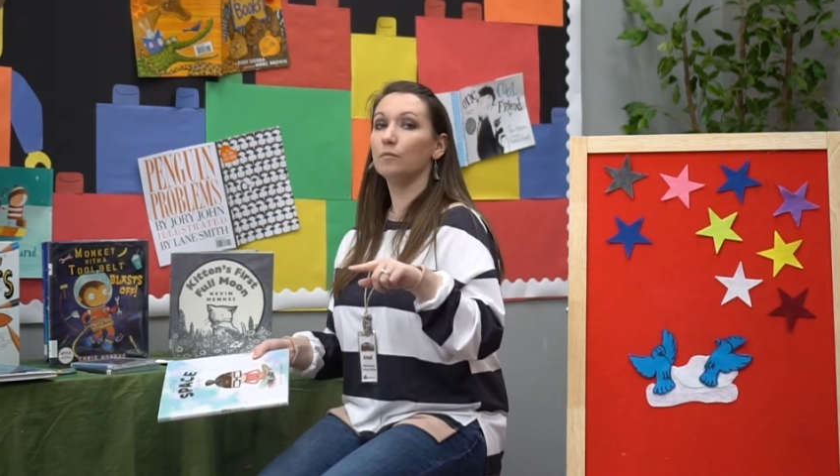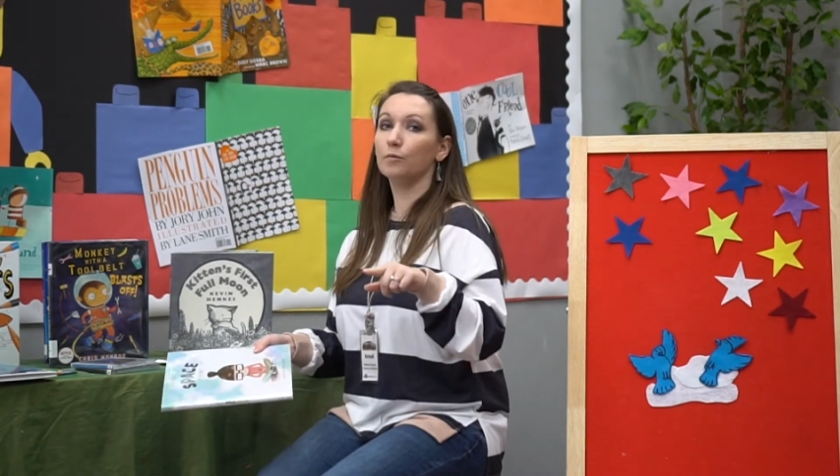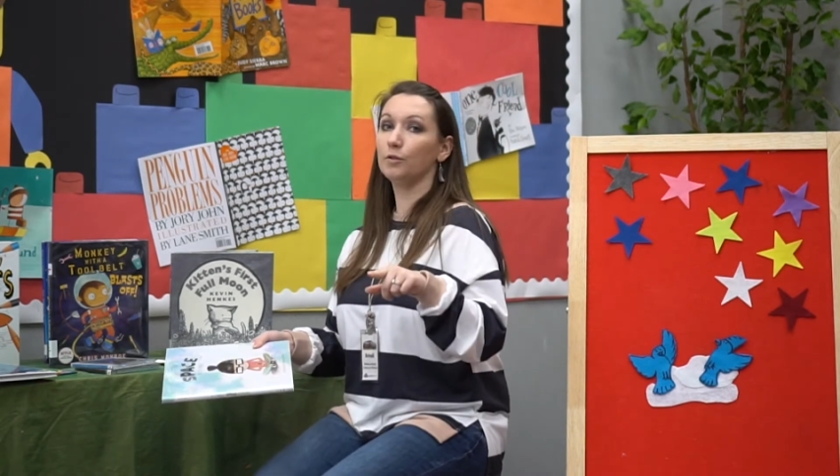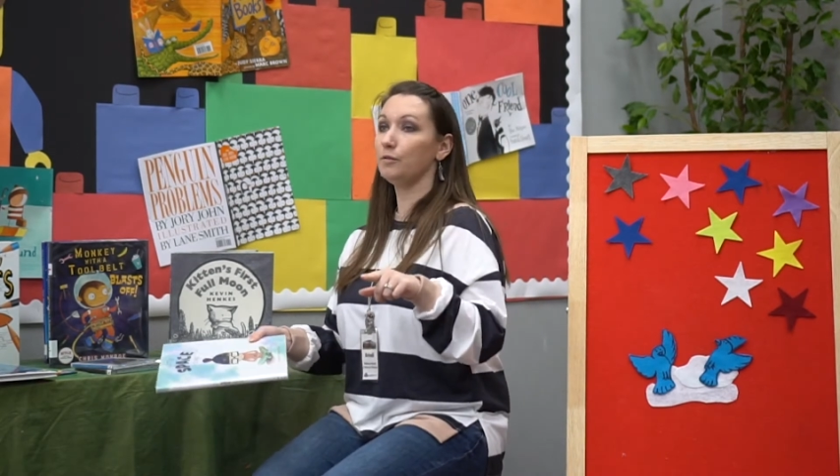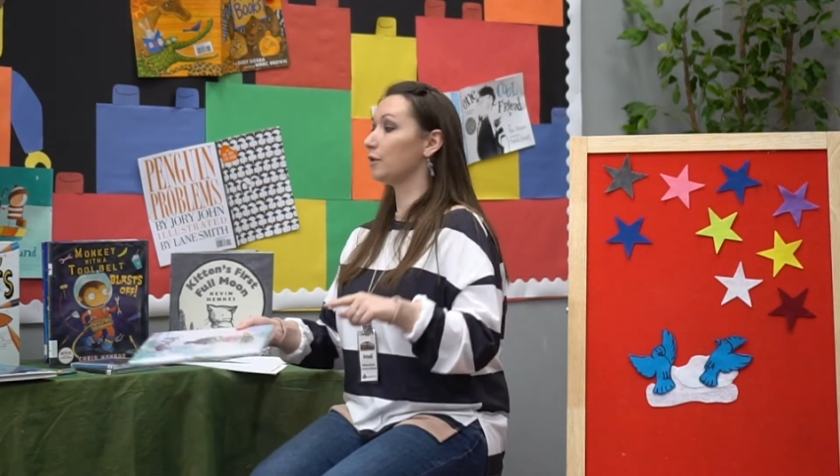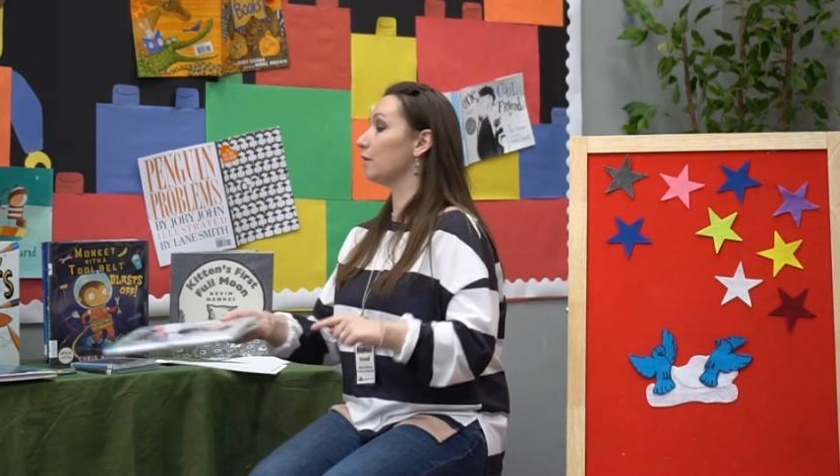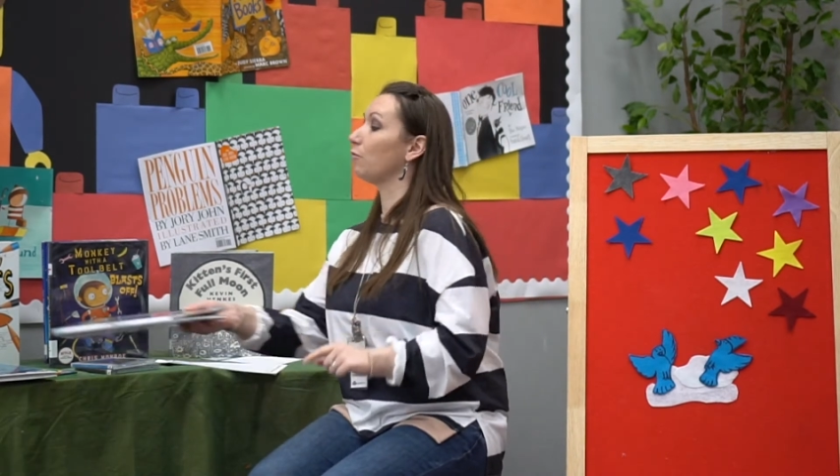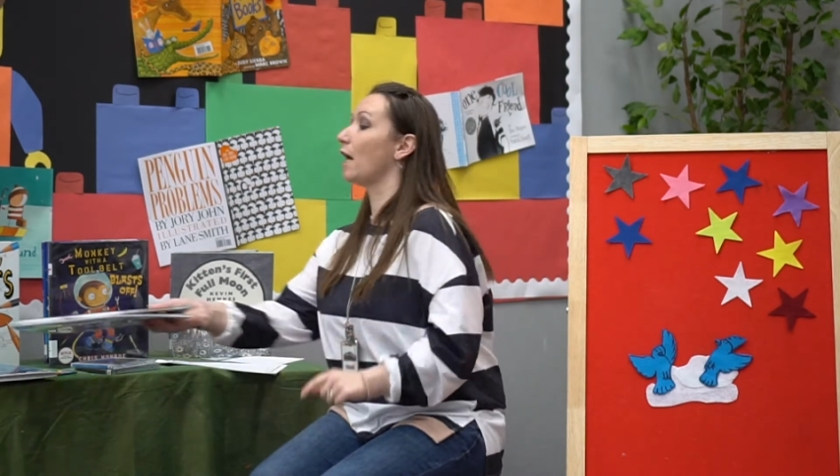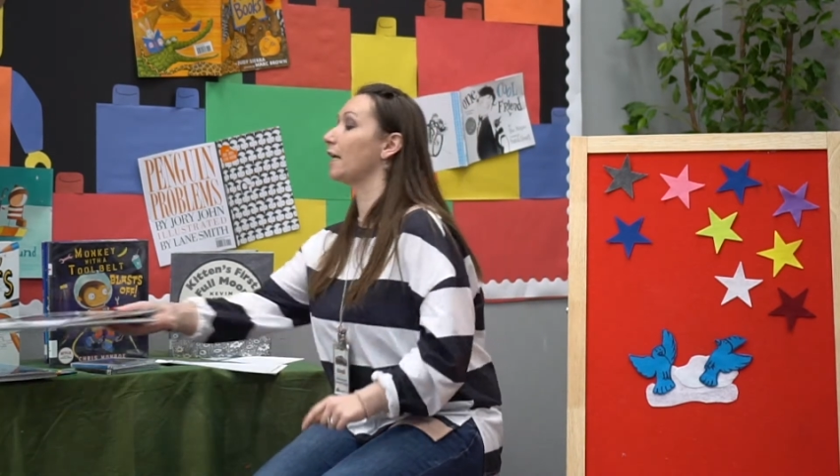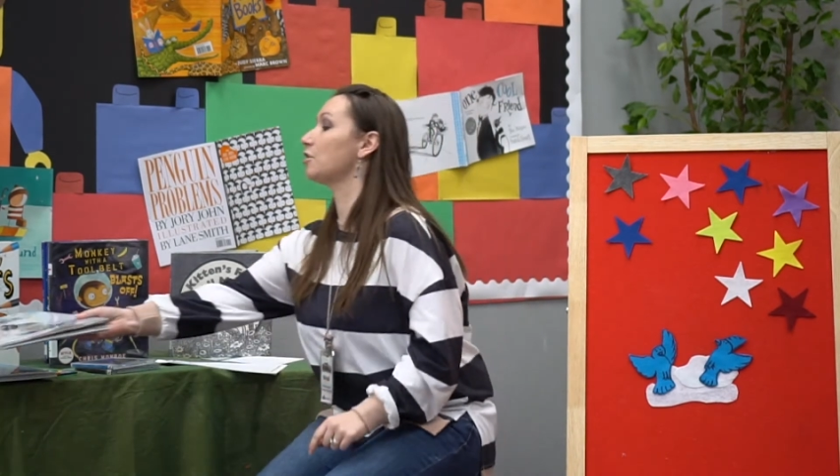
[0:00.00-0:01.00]
we'll do a
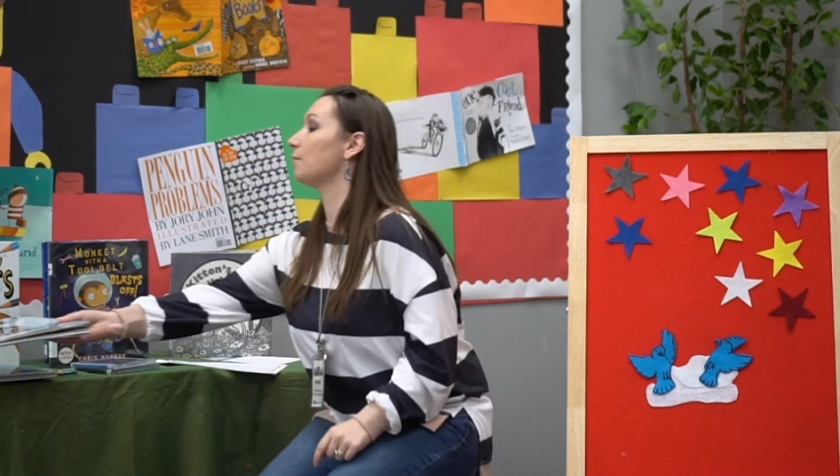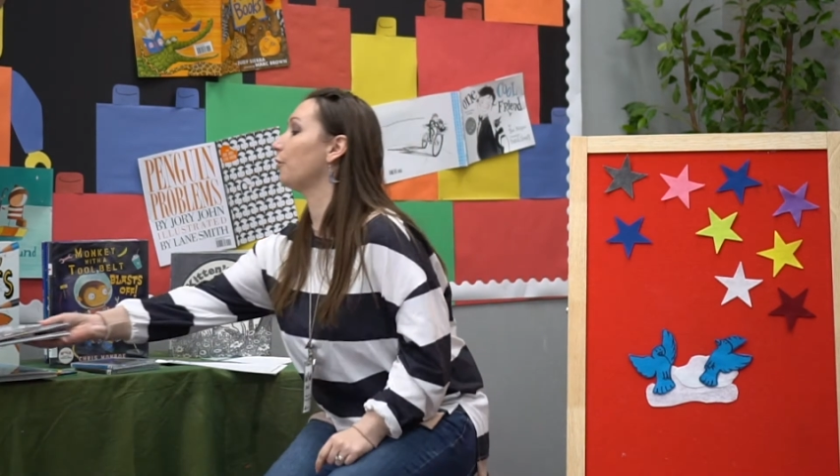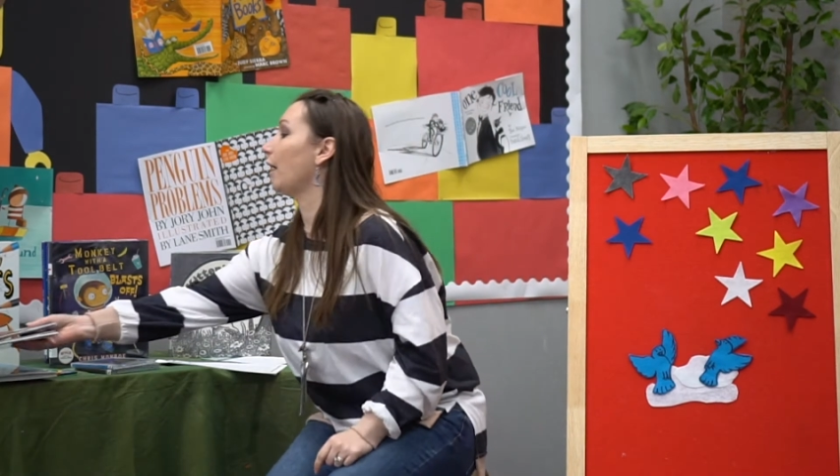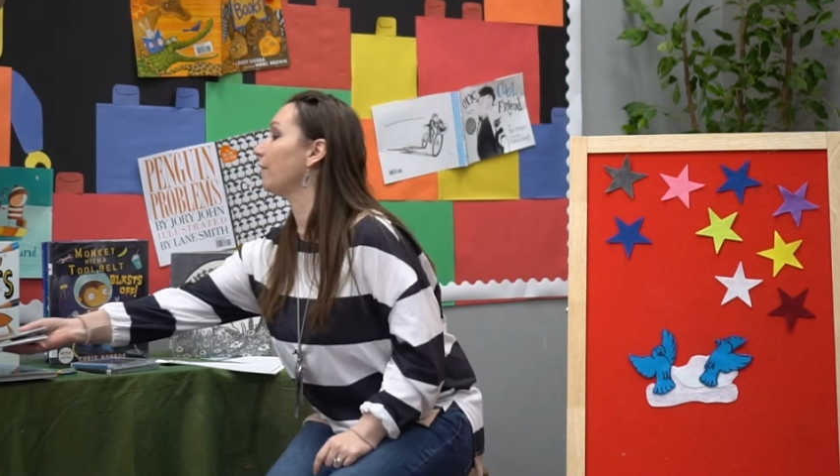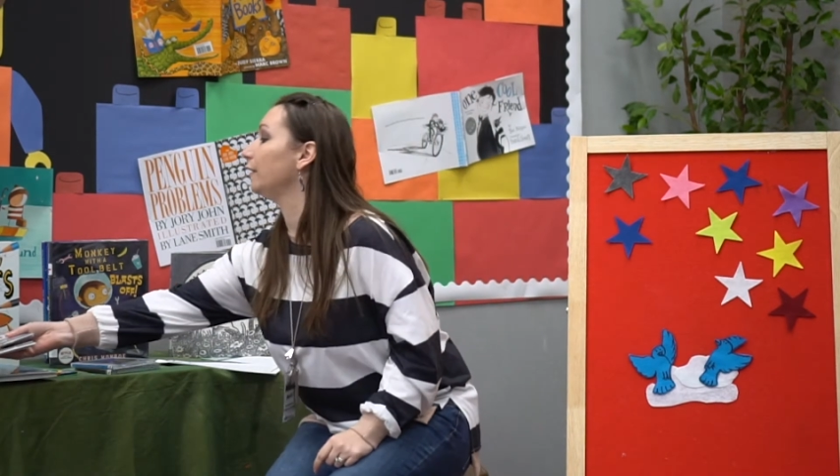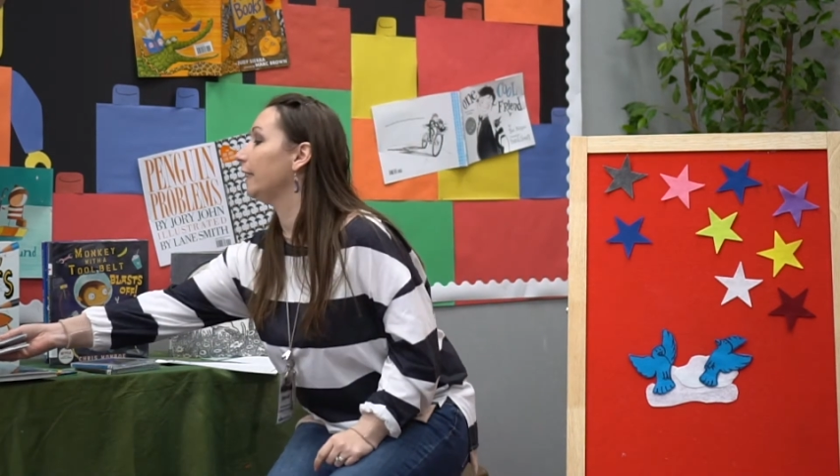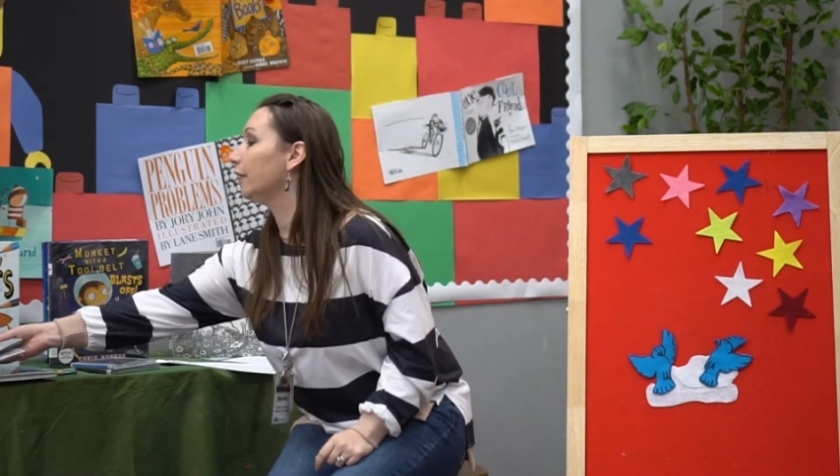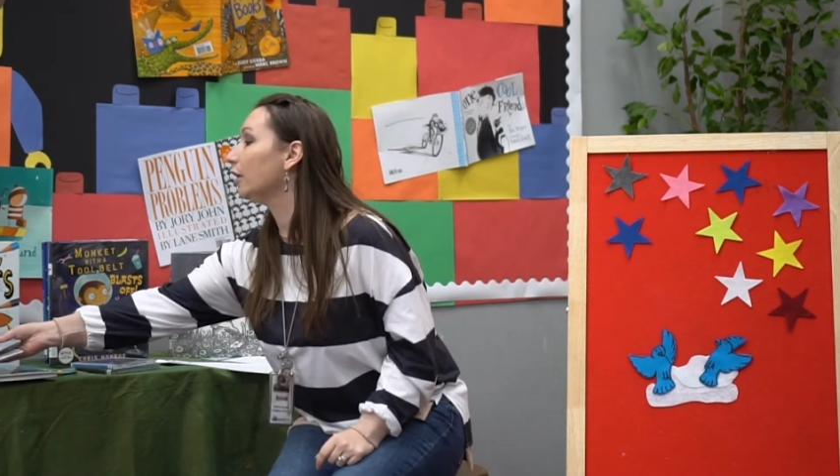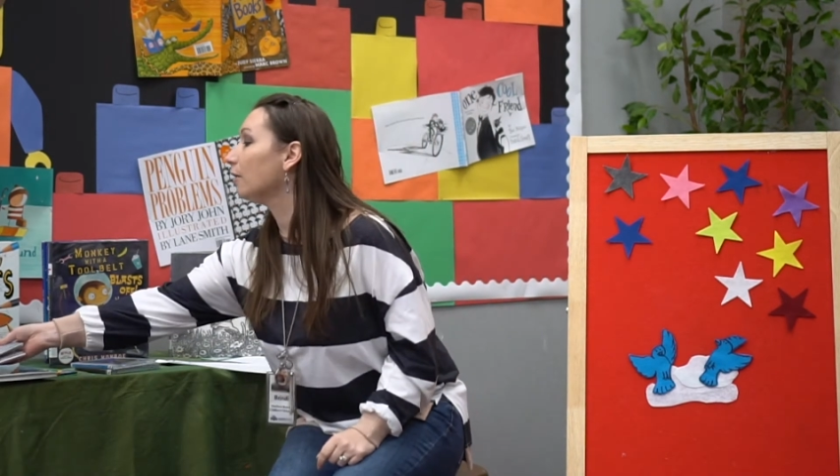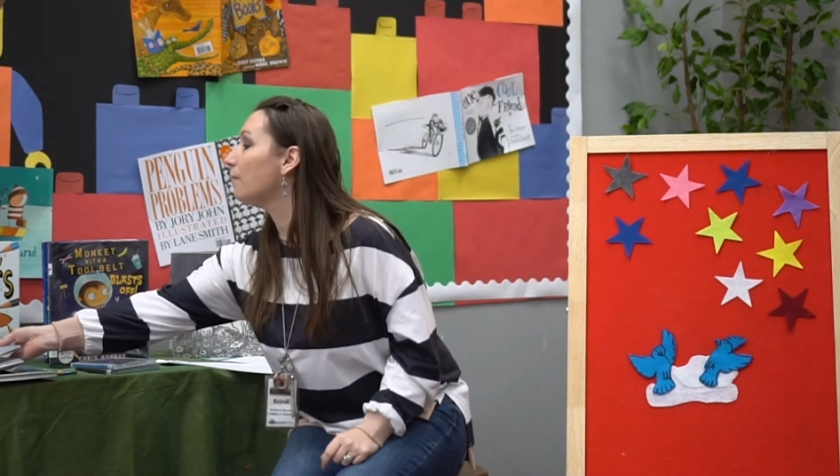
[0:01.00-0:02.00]
rocket ship craft
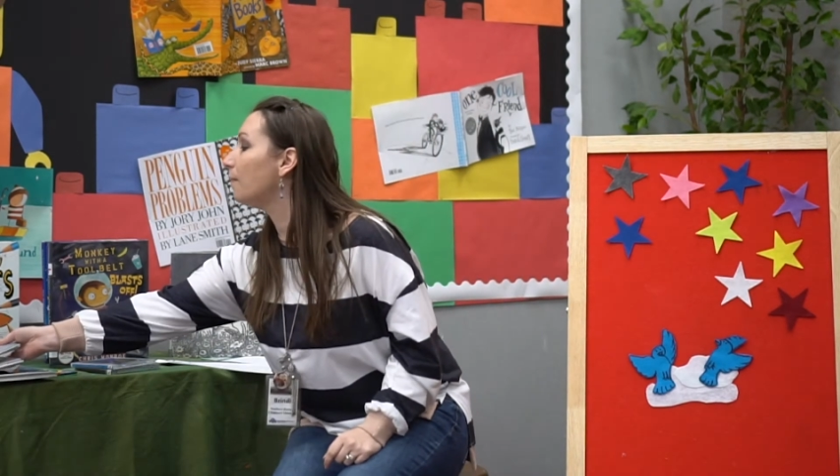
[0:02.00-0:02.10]
later,